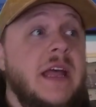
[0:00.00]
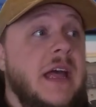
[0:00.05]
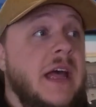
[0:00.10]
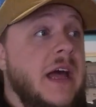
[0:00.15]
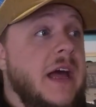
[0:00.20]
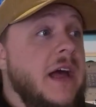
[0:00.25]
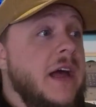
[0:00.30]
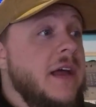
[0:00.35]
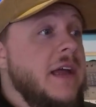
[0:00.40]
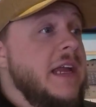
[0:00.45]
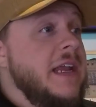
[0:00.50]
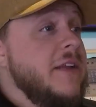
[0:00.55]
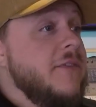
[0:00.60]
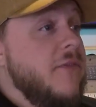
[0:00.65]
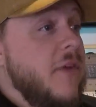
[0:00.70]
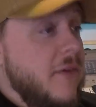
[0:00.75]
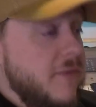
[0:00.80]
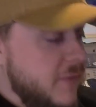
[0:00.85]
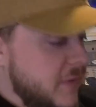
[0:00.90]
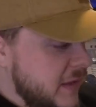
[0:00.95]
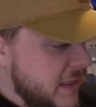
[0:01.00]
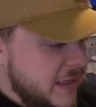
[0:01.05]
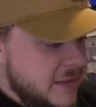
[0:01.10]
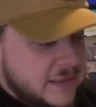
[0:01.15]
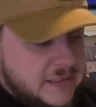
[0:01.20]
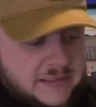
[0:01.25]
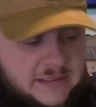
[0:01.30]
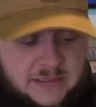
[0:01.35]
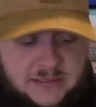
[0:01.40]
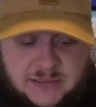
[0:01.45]
And if I feel like
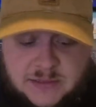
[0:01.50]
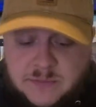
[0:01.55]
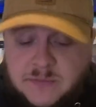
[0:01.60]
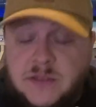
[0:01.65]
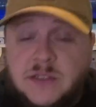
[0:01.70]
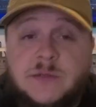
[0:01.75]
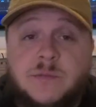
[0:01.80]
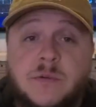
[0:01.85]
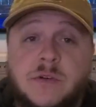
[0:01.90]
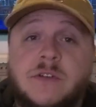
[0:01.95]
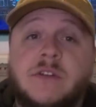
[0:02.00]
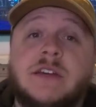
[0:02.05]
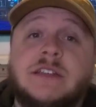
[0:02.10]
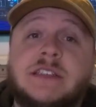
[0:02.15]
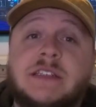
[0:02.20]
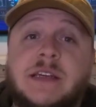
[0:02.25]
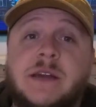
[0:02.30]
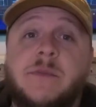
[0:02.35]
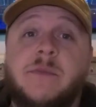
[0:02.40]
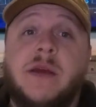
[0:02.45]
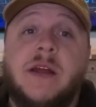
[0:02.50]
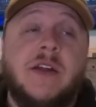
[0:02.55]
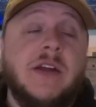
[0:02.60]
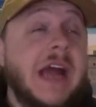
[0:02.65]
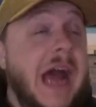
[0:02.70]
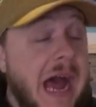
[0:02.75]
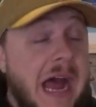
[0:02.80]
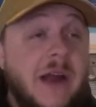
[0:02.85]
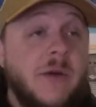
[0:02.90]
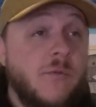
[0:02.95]
the system does progress and get better,
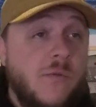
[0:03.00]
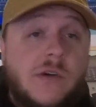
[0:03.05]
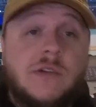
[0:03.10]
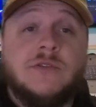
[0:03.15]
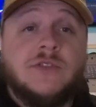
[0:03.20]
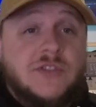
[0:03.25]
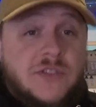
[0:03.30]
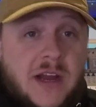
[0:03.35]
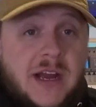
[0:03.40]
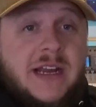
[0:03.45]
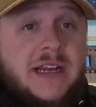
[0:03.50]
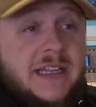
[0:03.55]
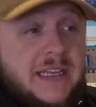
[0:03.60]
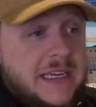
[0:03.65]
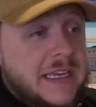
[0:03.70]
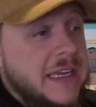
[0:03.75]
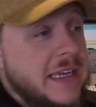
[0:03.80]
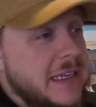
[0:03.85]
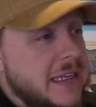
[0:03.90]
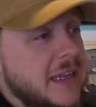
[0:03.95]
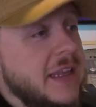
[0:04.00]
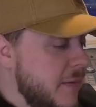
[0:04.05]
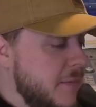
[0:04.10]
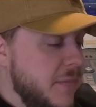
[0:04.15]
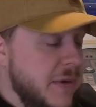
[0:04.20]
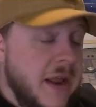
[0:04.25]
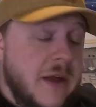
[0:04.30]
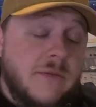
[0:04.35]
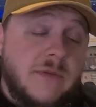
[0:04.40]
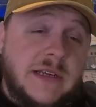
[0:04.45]
I will try it again.
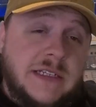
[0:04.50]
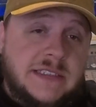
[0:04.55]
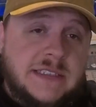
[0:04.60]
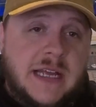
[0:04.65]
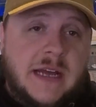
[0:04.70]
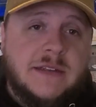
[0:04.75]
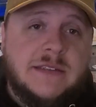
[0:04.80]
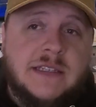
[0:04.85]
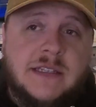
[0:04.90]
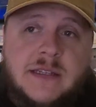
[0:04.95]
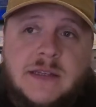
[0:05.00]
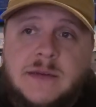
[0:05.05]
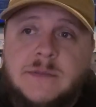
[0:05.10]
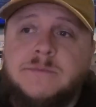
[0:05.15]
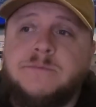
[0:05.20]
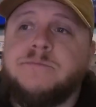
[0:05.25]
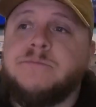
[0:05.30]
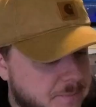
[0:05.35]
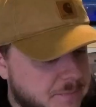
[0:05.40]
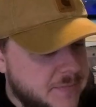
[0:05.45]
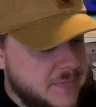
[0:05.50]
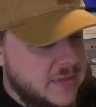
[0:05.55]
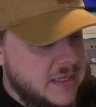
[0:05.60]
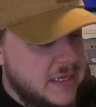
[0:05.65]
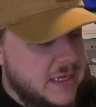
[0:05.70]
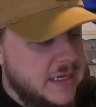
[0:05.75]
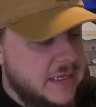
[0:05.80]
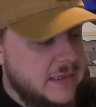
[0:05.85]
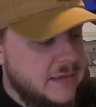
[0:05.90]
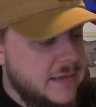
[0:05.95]
But I reached out to them,
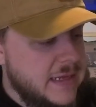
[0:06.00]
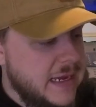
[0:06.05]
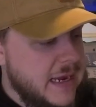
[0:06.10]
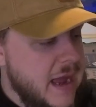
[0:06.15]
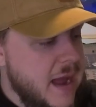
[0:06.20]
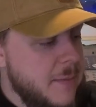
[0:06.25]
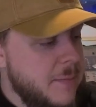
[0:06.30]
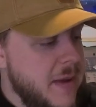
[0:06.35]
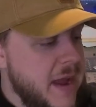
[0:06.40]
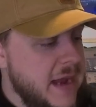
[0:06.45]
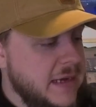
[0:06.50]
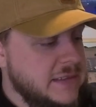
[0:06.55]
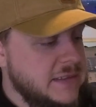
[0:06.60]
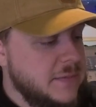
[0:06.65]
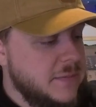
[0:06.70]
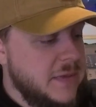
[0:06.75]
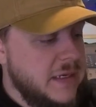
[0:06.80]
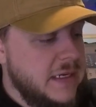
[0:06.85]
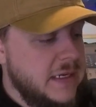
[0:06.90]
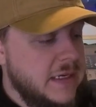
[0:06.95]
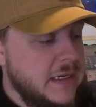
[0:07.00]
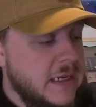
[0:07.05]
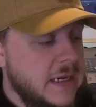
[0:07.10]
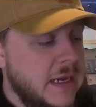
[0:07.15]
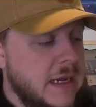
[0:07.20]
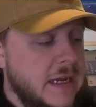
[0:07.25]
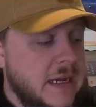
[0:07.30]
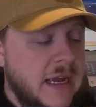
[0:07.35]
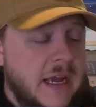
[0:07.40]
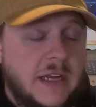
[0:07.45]
and they got back to me,
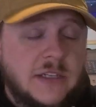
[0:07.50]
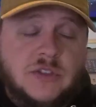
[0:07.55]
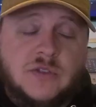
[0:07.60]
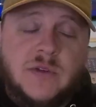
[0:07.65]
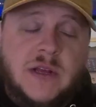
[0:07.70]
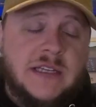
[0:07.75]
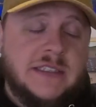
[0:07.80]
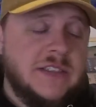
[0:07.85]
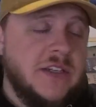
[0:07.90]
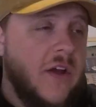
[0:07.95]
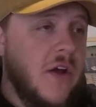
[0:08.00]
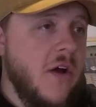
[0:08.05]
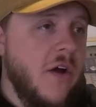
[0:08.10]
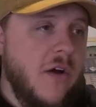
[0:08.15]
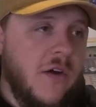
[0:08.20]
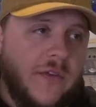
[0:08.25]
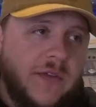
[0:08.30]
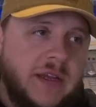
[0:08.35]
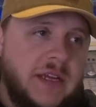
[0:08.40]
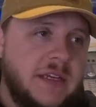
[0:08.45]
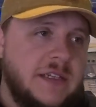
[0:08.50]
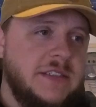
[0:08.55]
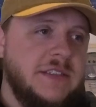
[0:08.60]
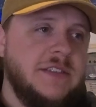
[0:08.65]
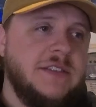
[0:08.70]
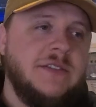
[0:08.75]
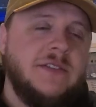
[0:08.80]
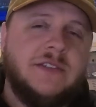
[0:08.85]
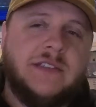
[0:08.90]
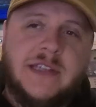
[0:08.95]
addressed all the
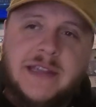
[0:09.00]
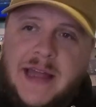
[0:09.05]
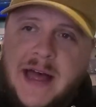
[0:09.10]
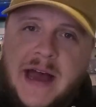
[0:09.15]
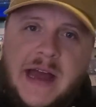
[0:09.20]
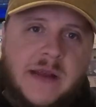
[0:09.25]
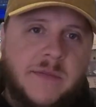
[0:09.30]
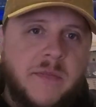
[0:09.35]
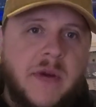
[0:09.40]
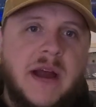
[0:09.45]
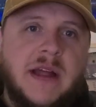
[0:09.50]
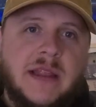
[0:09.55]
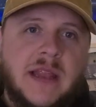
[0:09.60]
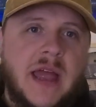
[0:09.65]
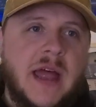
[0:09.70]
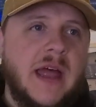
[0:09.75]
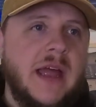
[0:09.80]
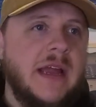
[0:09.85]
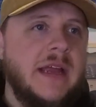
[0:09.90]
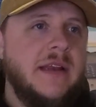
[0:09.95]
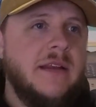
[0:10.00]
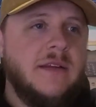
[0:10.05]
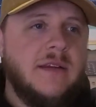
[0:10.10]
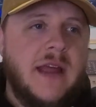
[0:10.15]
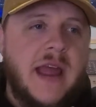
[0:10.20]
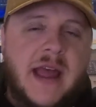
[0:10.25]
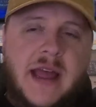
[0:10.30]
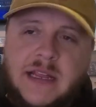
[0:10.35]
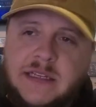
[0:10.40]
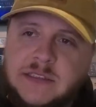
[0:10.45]
issues line by line,
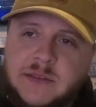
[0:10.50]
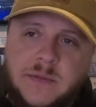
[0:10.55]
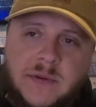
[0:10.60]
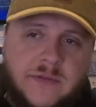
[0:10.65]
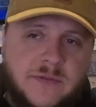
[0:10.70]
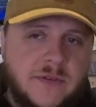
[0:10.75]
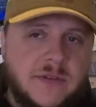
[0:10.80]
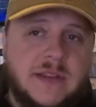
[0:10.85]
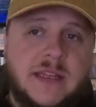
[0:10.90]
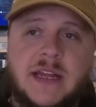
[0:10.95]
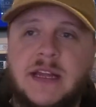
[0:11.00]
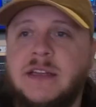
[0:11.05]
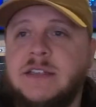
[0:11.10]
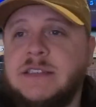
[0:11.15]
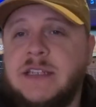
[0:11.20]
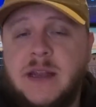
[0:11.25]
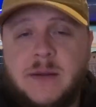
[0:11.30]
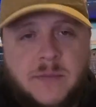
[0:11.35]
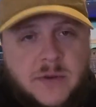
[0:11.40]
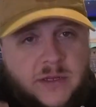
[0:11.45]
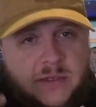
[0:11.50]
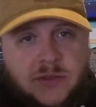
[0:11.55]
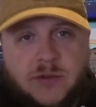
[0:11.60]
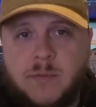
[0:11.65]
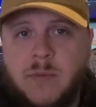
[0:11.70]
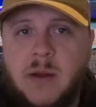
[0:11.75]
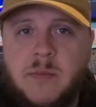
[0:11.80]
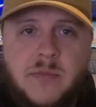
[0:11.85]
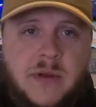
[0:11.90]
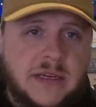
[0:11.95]
asked me for things, and I'm going to do
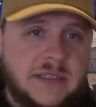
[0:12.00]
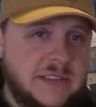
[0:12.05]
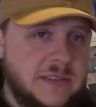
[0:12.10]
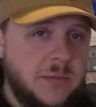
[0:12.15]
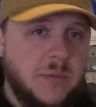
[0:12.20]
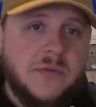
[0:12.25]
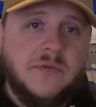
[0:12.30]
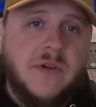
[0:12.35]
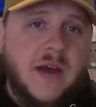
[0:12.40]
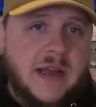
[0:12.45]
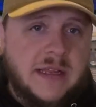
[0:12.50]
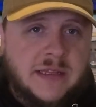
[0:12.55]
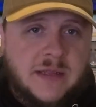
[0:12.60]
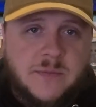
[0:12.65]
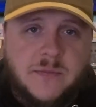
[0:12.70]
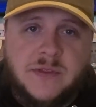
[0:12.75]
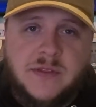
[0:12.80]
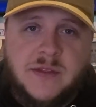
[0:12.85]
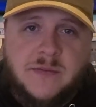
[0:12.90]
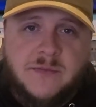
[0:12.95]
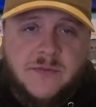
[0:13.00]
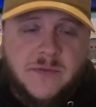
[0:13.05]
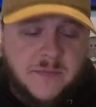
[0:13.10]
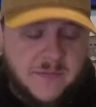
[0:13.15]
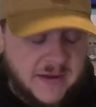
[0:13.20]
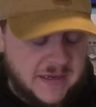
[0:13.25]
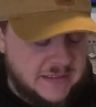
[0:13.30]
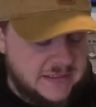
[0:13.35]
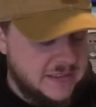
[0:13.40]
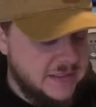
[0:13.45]
my best to provide them with
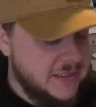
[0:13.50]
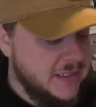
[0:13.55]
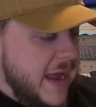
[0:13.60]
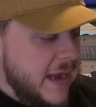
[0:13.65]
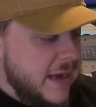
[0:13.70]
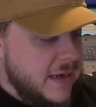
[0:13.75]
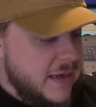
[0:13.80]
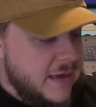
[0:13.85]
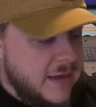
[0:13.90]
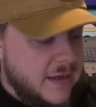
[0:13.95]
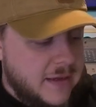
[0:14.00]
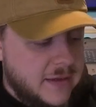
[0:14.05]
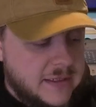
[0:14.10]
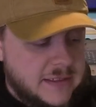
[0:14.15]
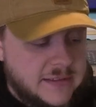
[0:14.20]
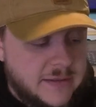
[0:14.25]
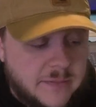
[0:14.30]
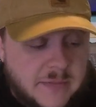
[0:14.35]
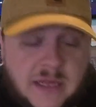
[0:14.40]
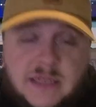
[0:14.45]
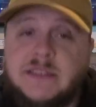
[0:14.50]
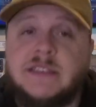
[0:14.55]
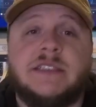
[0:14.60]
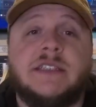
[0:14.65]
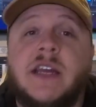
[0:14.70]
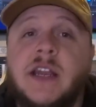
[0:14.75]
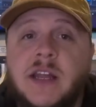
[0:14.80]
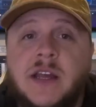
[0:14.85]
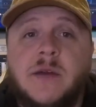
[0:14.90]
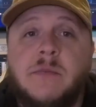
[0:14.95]
information, because I'm not just
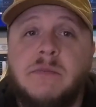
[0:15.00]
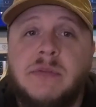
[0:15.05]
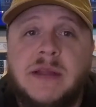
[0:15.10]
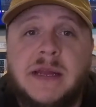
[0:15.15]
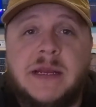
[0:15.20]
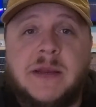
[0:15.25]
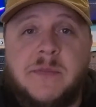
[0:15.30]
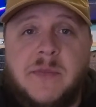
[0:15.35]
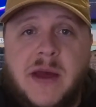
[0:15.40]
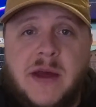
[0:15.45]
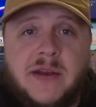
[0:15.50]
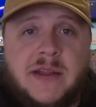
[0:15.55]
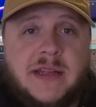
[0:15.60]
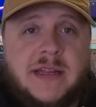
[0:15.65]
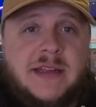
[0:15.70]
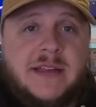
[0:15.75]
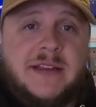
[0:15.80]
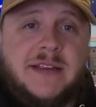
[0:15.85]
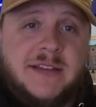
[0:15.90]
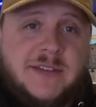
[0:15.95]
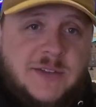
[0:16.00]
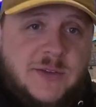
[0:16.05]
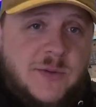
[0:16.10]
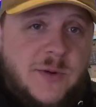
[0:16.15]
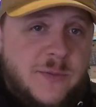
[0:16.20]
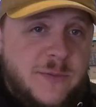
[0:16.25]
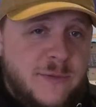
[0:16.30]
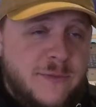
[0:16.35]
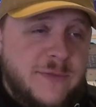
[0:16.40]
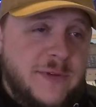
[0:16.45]
going to complain about it and do
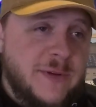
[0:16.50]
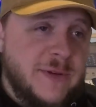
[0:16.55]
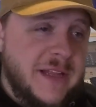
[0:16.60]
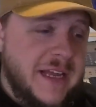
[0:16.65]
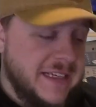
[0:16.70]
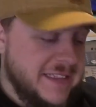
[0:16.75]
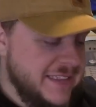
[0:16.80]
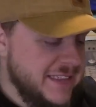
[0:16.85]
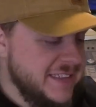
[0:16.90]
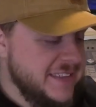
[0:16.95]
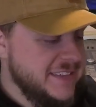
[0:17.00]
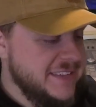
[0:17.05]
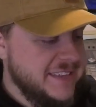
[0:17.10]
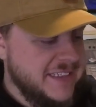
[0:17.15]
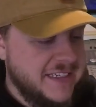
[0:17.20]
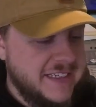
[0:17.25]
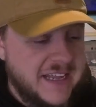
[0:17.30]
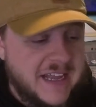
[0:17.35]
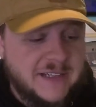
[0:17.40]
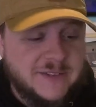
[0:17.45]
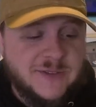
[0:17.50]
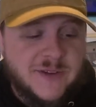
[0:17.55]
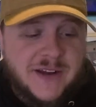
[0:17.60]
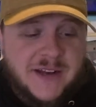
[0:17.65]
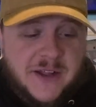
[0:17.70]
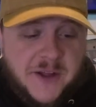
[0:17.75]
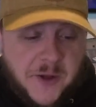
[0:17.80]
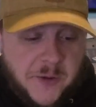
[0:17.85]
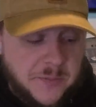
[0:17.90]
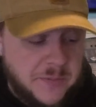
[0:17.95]
a review like this and not try to
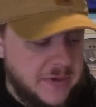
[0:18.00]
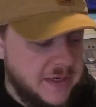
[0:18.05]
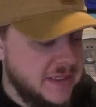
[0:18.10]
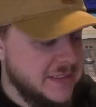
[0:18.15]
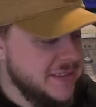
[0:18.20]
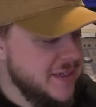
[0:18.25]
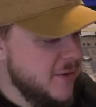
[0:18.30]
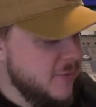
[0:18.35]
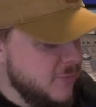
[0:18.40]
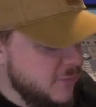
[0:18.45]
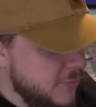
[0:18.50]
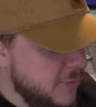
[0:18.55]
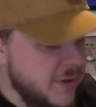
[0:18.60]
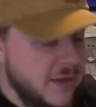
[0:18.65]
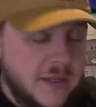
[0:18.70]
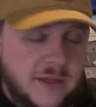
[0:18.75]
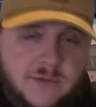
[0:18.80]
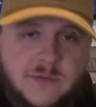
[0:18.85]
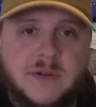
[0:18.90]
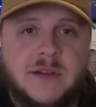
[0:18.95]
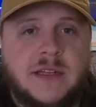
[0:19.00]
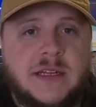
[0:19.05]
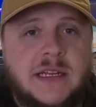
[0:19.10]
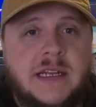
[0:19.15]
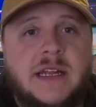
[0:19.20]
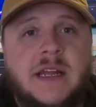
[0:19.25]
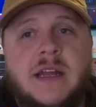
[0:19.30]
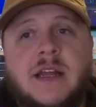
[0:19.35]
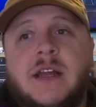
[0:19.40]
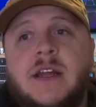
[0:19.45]
help, because I really, really
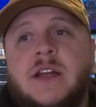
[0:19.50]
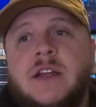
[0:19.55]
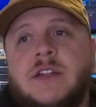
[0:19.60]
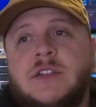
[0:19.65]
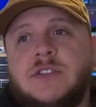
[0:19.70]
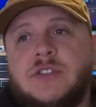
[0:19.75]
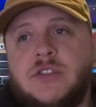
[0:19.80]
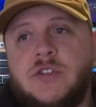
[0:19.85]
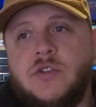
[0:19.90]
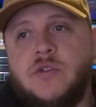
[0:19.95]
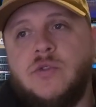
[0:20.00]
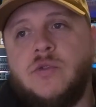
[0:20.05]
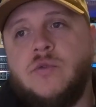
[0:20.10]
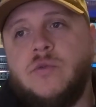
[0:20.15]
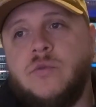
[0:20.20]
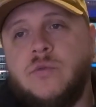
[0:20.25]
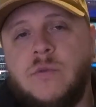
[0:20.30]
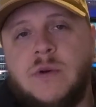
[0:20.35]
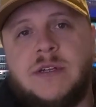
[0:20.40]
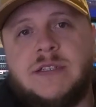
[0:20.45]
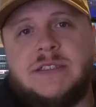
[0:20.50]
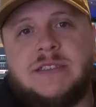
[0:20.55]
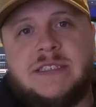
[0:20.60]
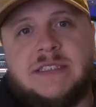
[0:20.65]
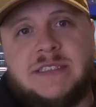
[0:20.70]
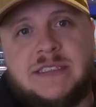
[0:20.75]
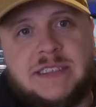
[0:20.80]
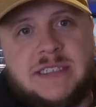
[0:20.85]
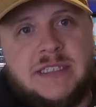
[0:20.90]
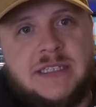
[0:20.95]
do want to
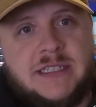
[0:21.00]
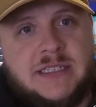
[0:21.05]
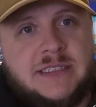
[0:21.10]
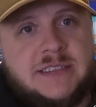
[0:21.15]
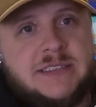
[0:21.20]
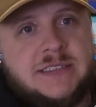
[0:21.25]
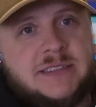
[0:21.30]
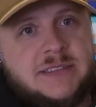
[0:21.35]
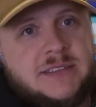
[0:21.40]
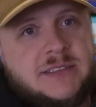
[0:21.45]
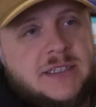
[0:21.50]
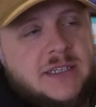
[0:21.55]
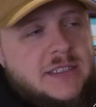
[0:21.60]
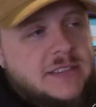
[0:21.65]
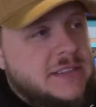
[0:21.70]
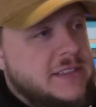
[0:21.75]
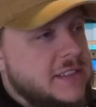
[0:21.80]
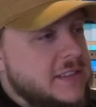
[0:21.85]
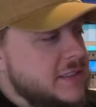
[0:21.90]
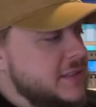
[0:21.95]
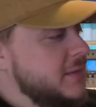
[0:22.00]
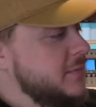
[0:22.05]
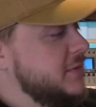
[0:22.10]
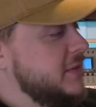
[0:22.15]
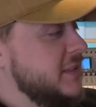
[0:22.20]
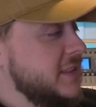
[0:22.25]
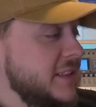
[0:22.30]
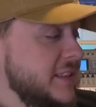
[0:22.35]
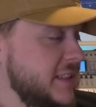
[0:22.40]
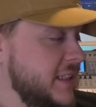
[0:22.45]
see this system
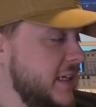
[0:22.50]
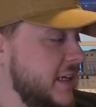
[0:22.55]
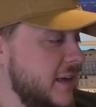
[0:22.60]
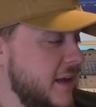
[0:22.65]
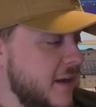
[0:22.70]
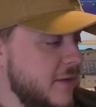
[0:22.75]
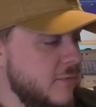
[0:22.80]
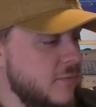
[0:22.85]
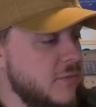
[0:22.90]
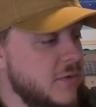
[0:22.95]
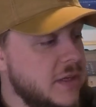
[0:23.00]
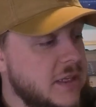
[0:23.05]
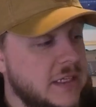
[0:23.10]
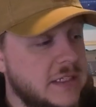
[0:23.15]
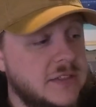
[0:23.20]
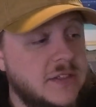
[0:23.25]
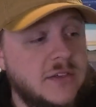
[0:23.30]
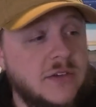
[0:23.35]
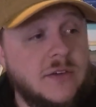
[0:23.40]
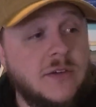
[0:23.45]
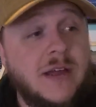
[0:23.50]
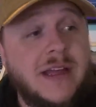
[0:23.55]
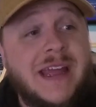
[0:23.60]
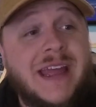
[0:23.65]
succeed. I really do.